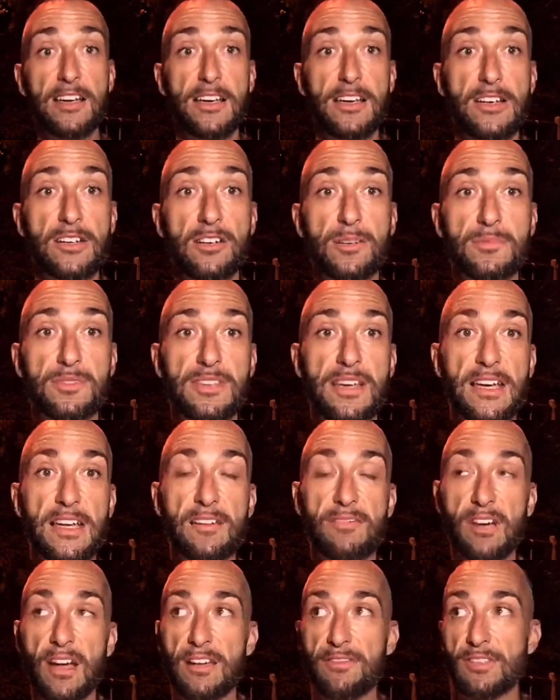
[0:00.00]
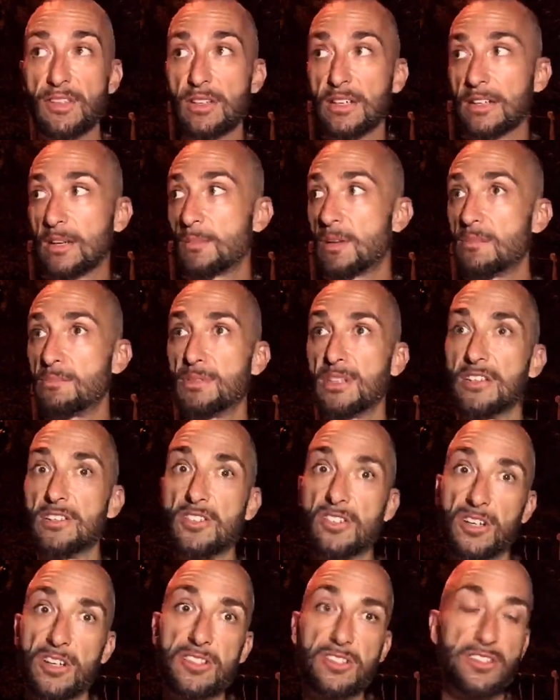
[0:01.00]
What I'm saying? If I feel like I'm not being
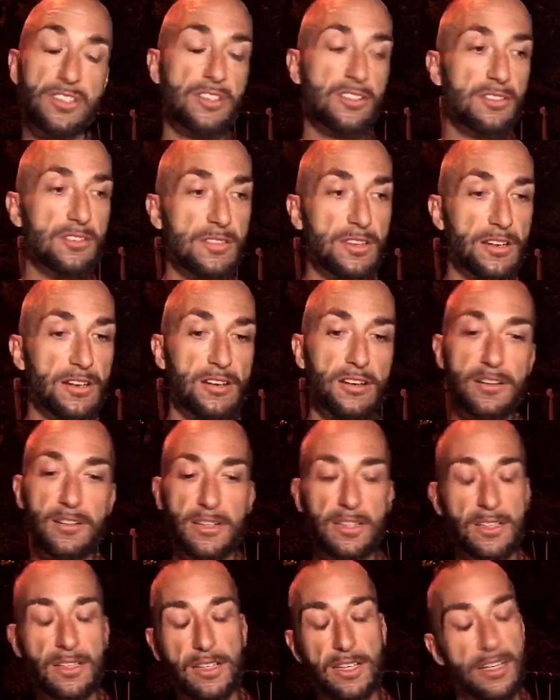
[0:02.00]
judged here or there, and